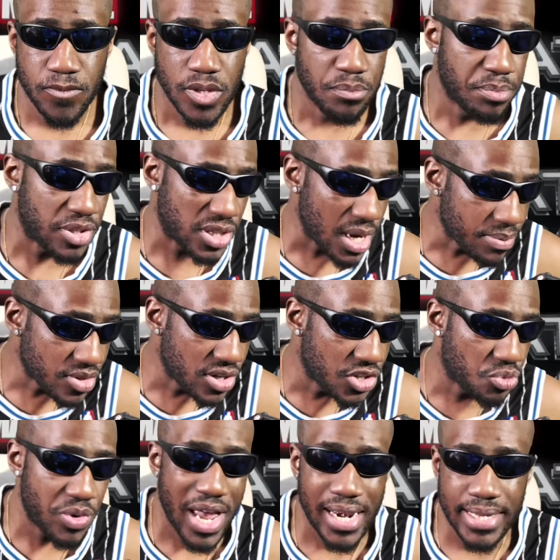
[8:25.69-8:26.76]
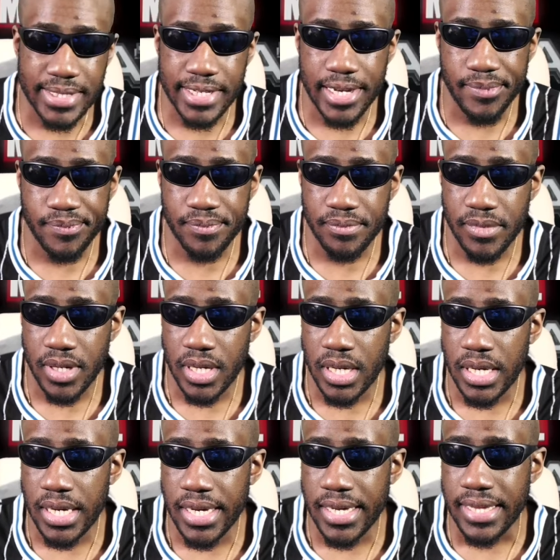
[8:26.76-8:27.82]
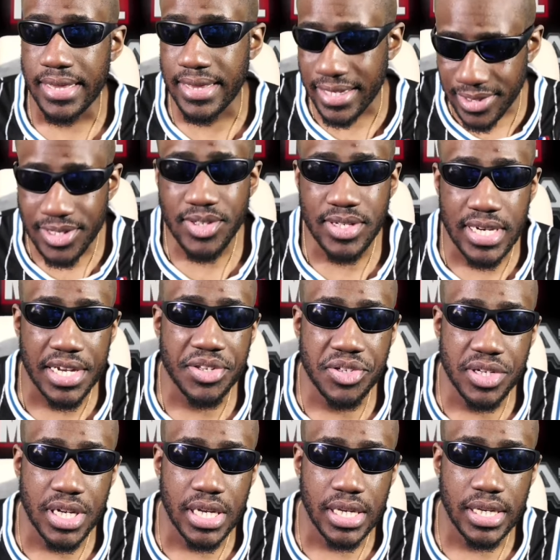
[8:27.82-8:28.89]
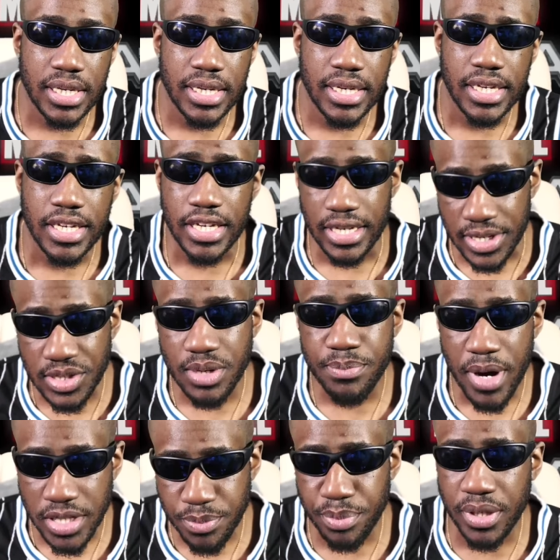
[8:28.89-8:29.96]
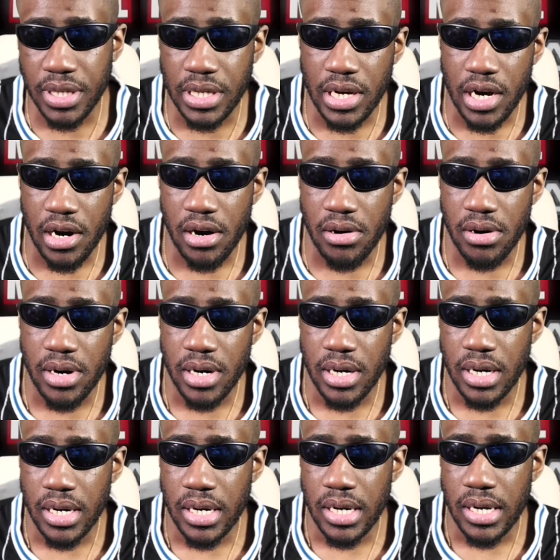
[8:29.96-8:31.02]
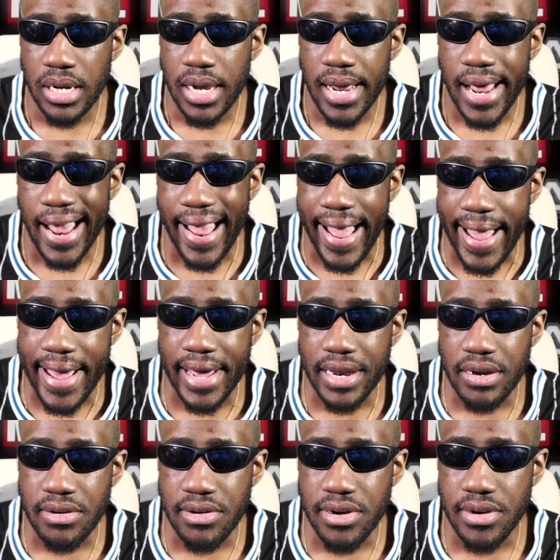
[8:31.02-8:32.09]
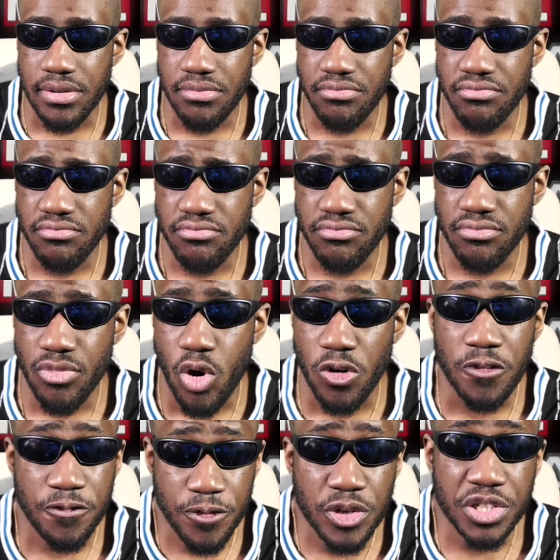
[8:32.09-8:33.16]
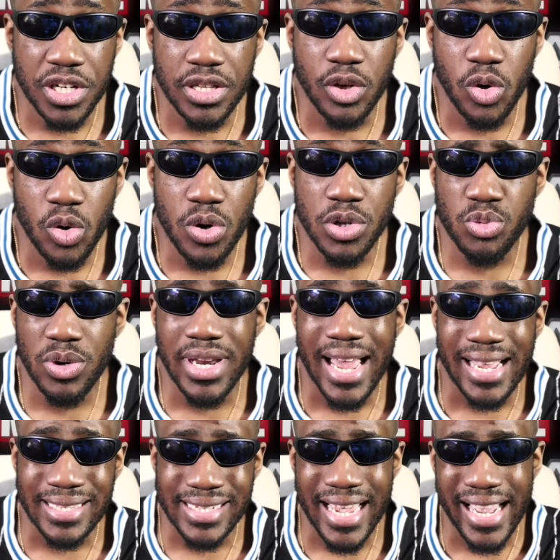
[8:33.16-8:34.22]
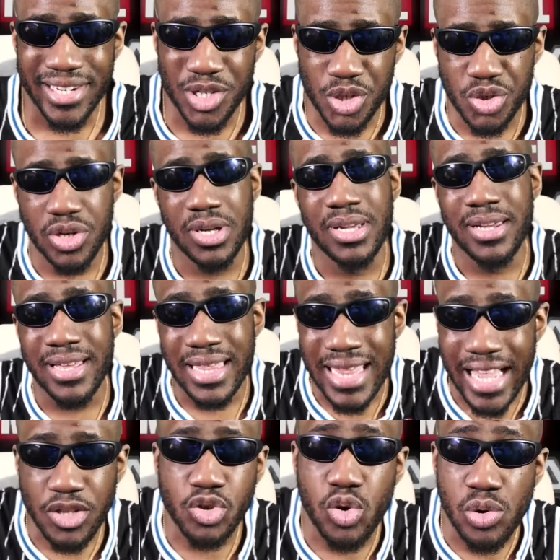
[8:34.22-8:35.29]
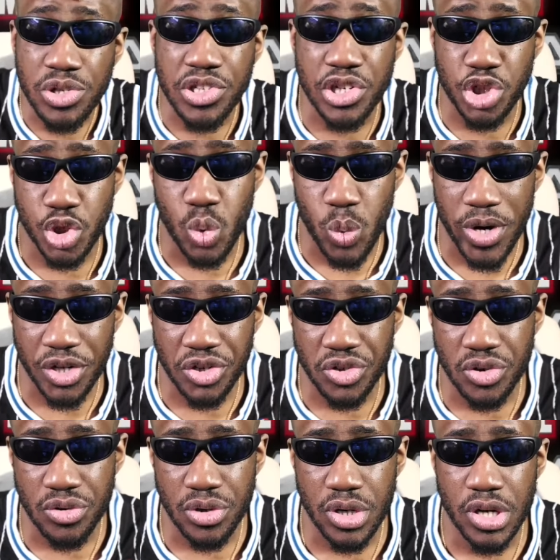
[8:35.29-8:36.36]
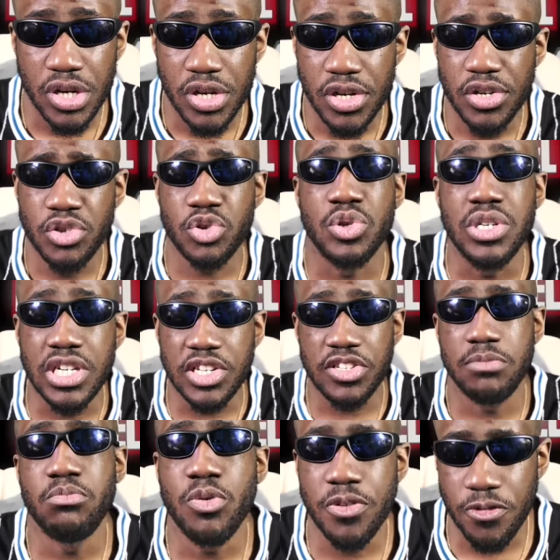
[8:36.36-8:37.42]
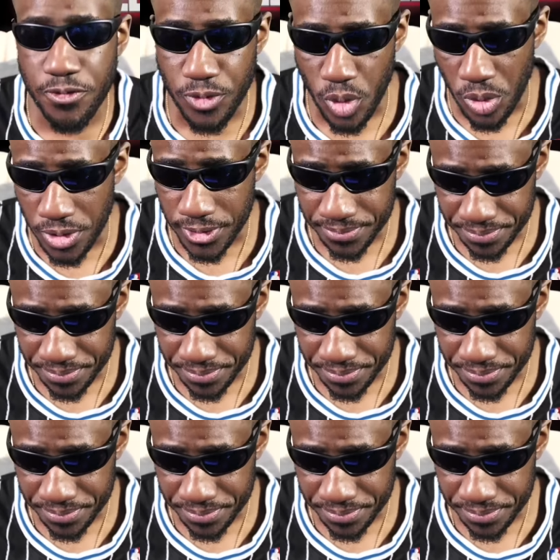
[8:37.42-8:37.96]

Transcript: Perception is reality. This is Disney. It is about PR. And unfortunately, they couldn't really attach that whole situation to Disney moving forward.